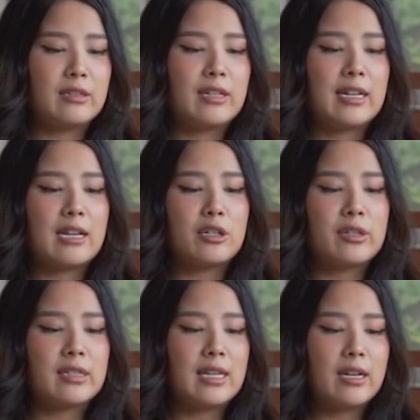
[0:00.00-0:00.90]
you can enter
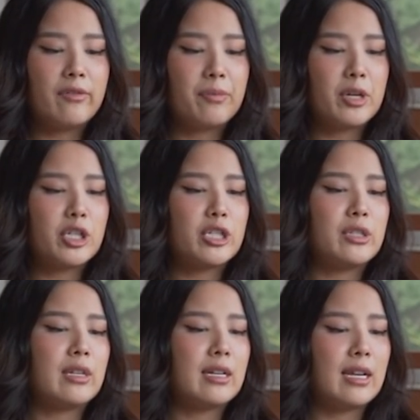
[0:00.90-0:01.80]
the date of
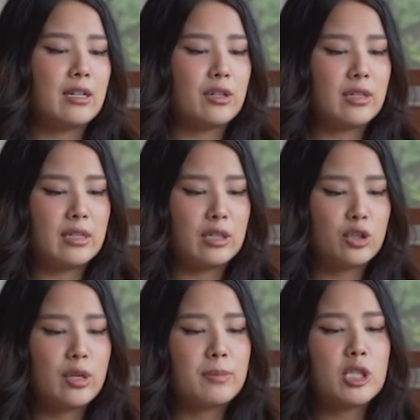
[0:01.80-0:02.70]
purchase, you can enter the
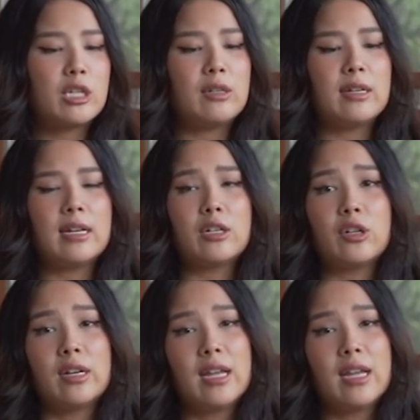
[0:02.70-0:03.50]
description, you can enter an